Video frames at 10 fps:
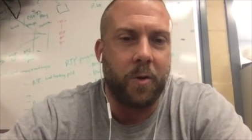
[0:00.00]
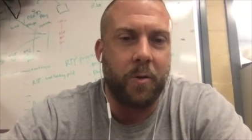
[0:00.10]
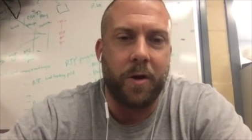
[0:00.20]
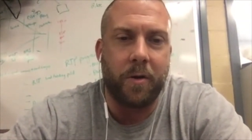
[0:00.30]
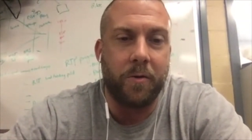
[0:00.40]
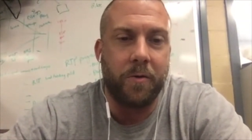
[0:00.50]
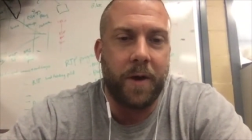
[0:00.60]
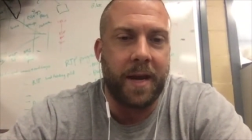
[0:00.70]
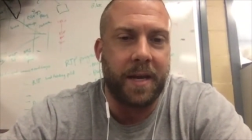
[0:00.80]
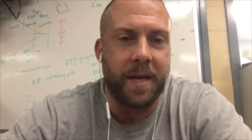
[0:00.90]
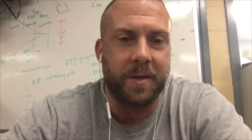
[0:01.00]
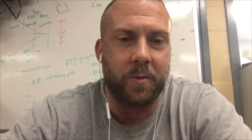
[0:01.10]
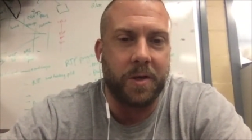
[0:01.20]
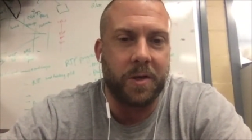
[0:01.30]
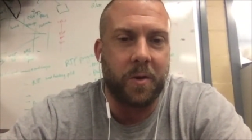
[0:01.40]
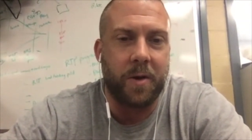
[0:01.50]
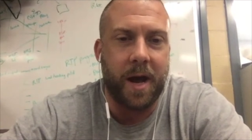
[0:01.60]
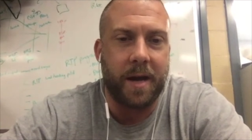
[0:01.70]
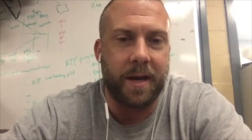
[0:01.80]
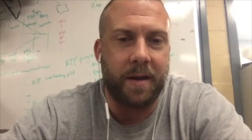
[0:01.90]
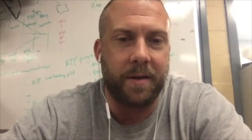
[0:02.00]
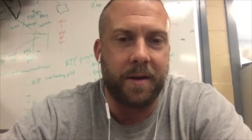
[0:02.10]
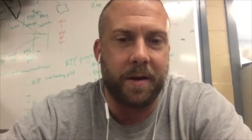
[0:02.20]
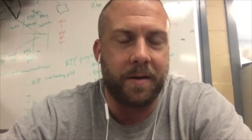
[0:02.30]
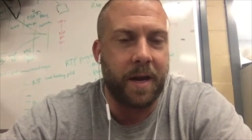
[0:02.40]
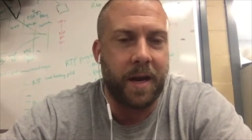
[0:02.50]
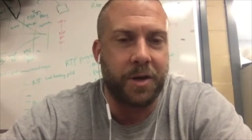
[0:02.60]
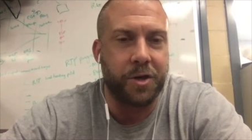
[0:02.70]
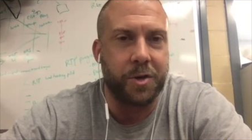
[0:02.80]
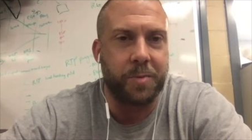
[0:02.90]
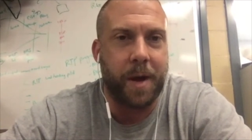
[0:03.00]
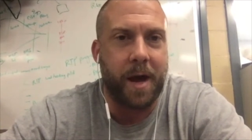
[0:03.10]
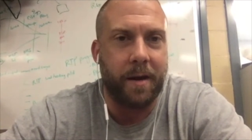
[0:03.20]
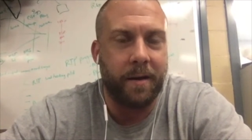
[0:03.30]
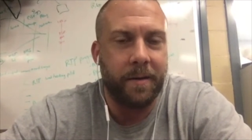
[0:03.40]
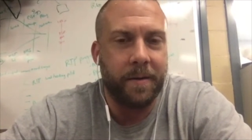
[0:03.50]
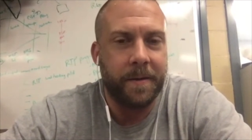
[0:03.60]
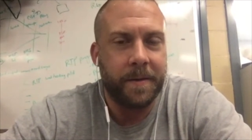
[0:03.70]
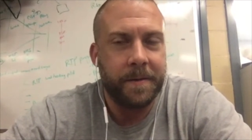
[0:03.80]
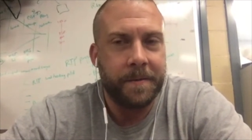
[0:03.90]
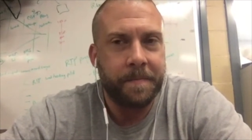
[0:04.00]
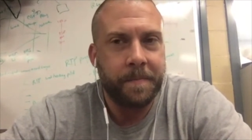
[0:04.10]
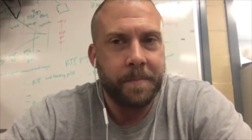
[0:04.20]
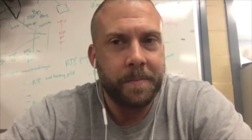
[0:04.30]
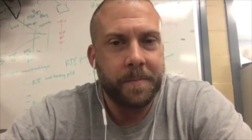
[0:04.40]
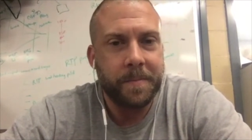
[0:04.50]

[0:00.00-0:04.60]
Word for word: know who Andy is and what's going on down there. It's your spot. So my